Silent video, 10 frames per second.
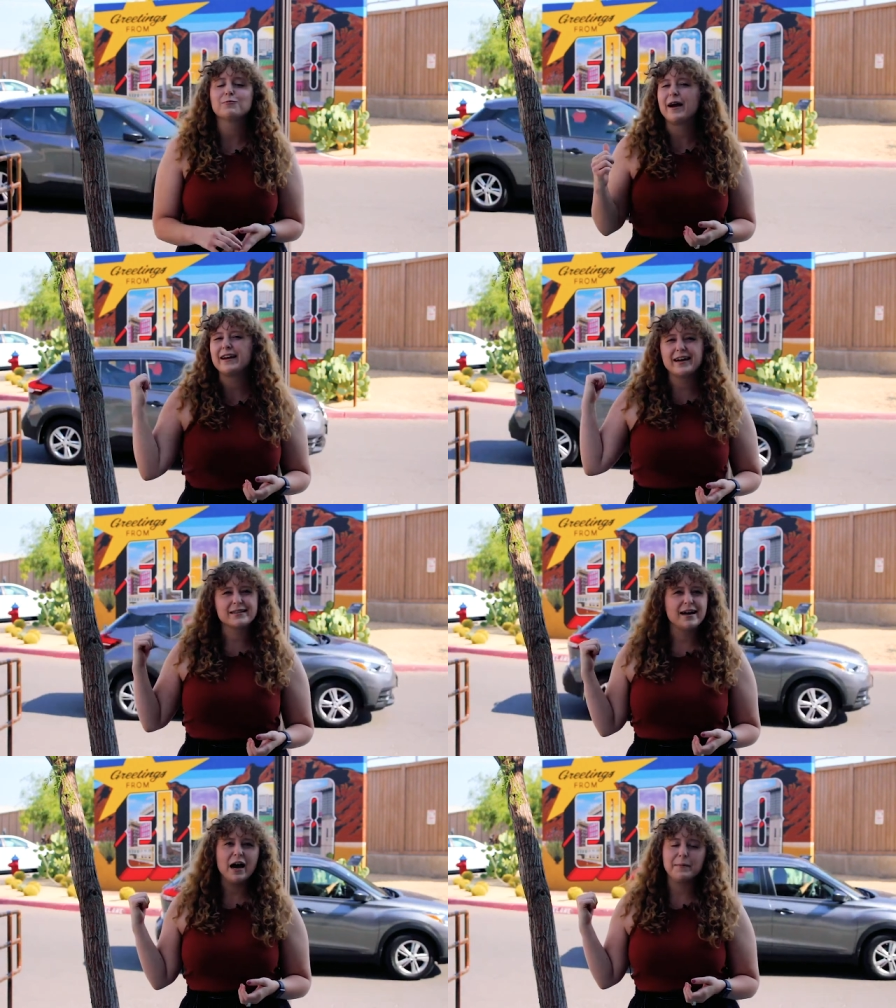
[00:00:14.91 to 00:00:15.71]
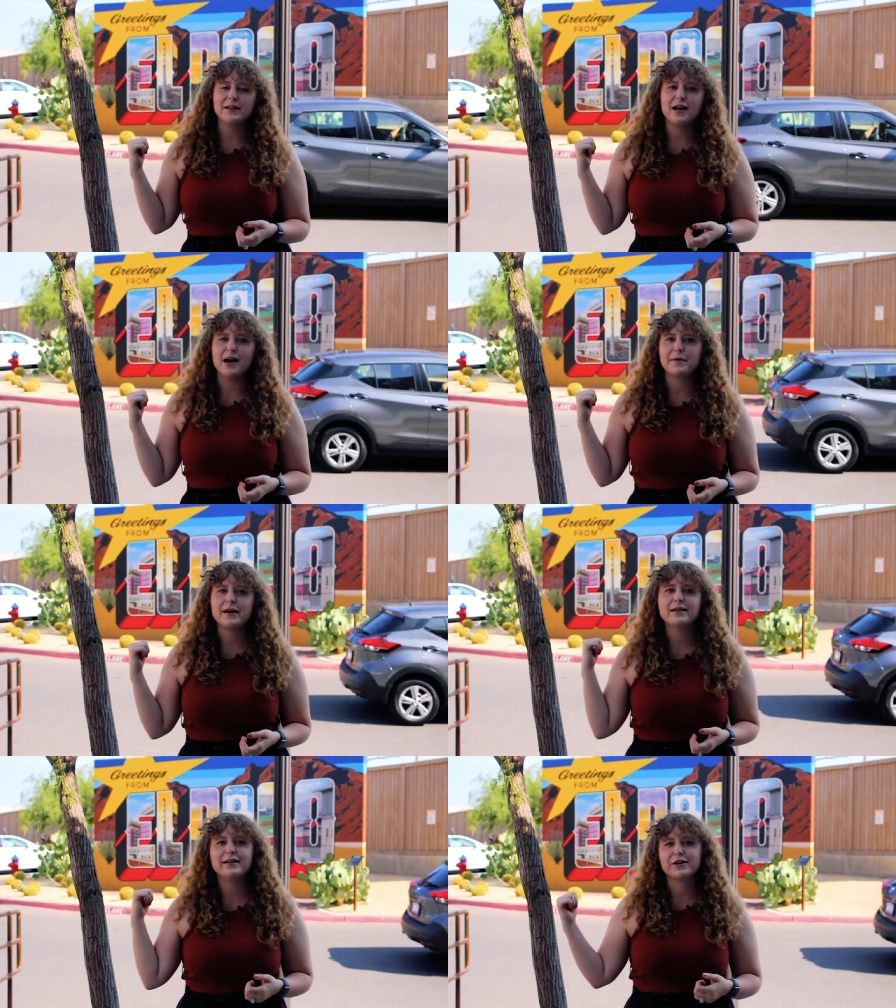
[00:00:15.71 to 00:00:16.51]
right next to Hobby
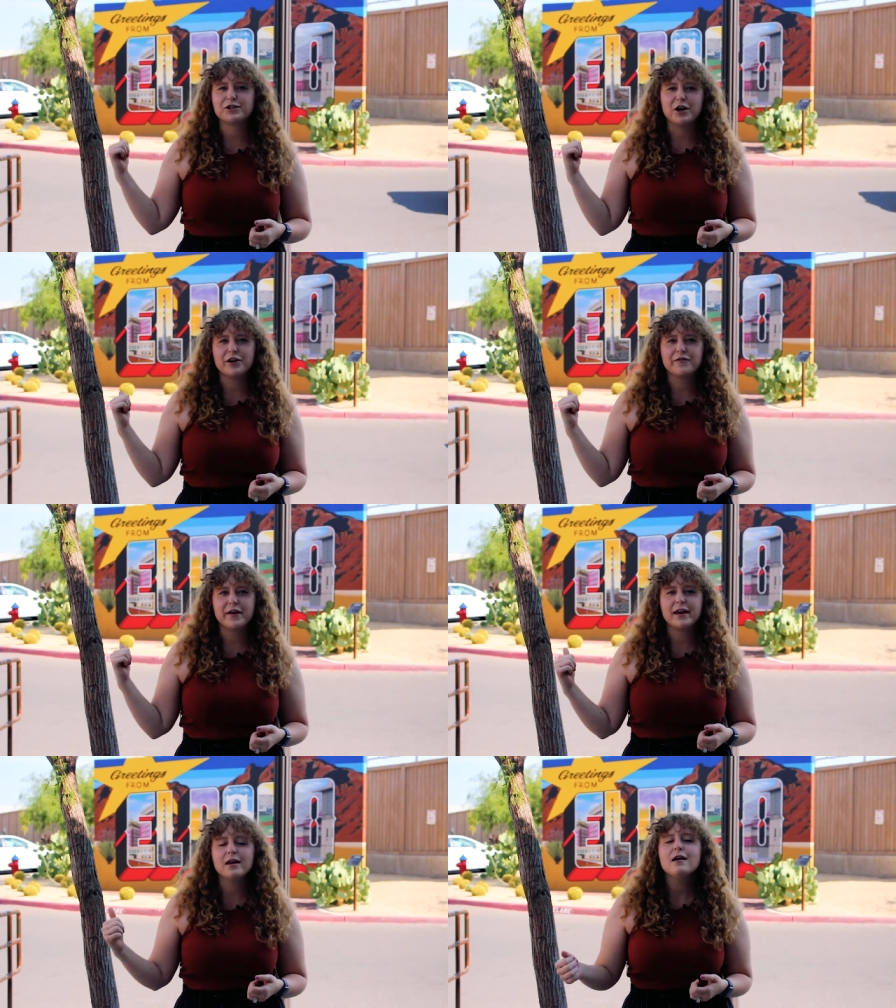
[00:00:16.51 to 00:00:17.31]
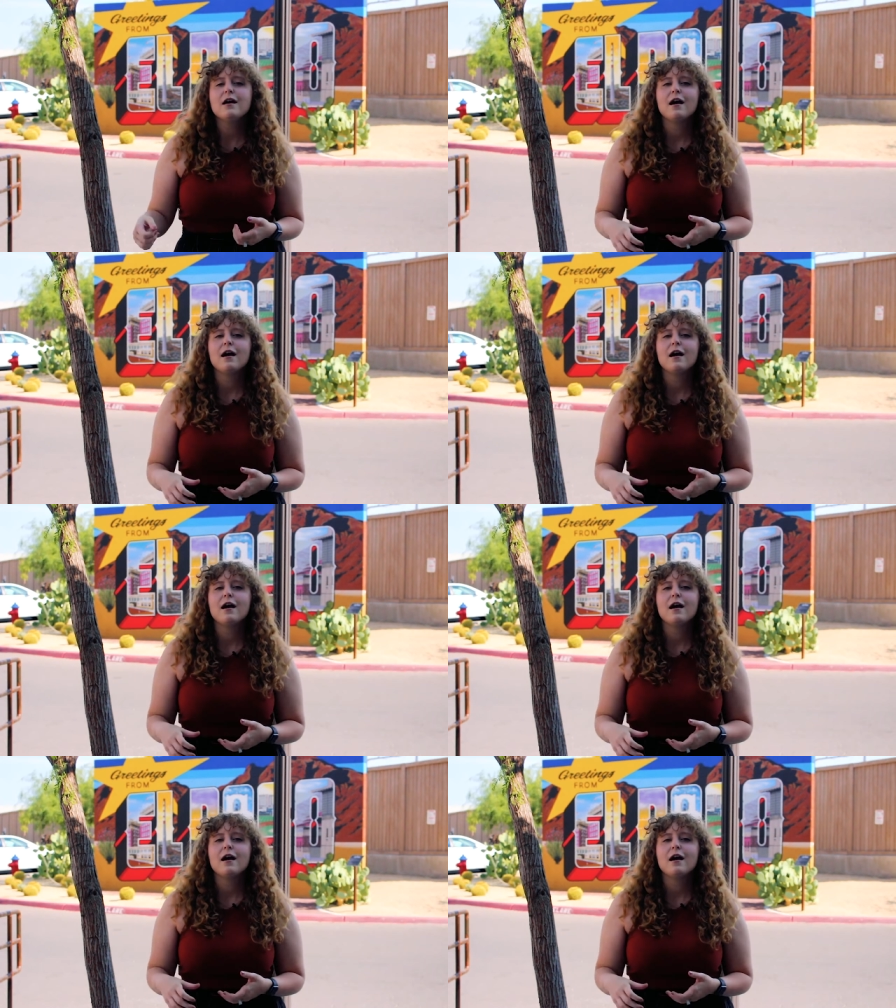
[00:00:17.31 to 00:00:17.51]
Lobby near Doniphan.